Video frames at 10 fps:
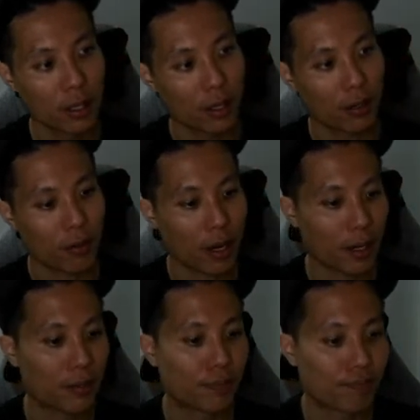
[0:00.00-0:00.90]
All right,
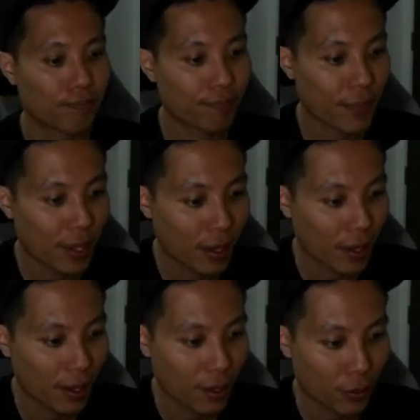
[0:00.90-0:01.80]

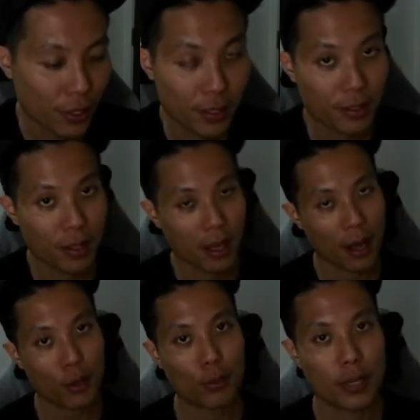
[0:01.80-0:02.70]
great.
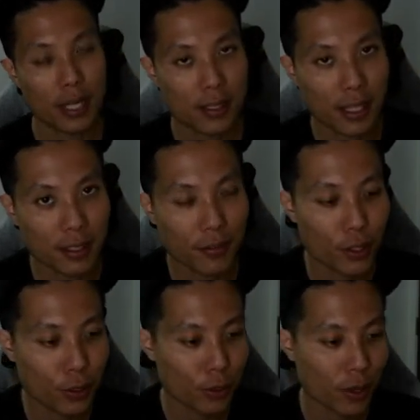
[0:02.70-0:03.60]
I hope you guys liked the
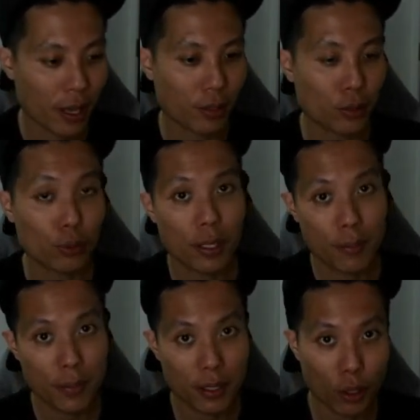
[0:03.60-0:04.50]
video, and do leave
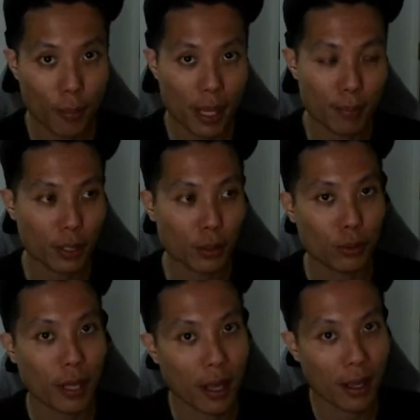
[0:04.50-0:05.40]
me a comment
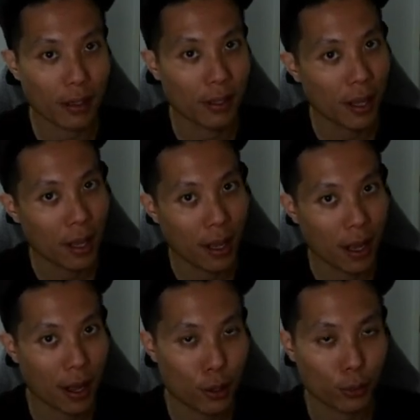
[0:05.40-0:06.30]
below, and
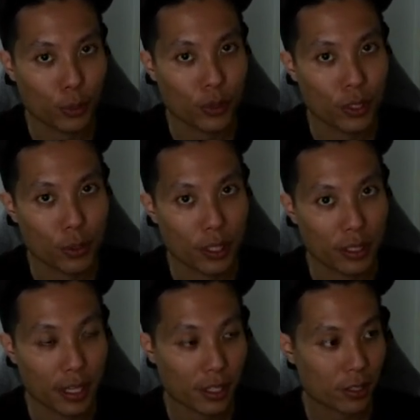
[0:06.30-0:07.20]
I hope to see you in the
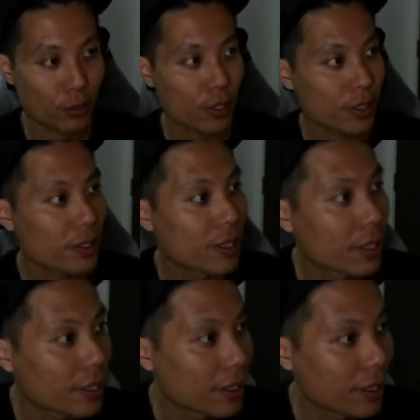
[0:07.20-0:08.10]
next series.
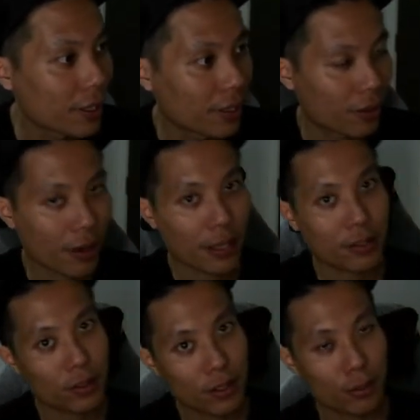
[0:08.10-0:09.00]
All right,
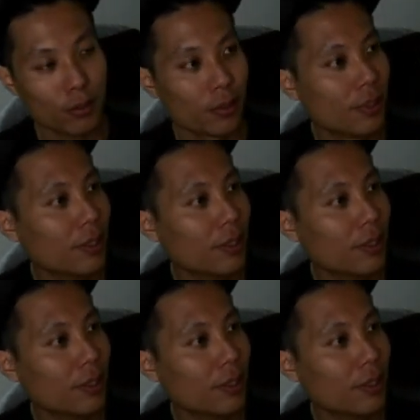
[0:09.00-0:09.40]
see you.